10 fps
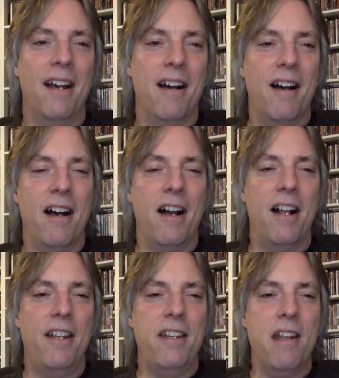
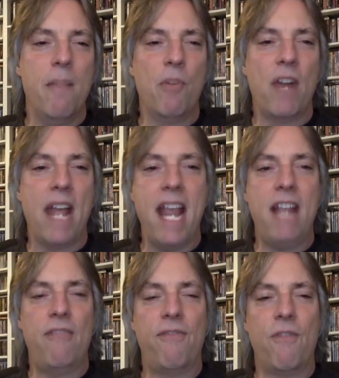Uh, number
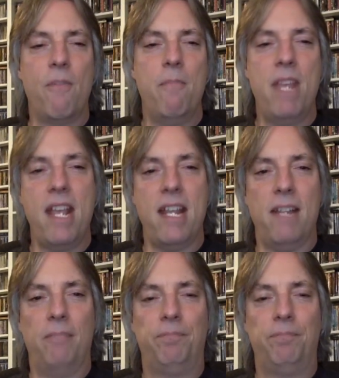eight for me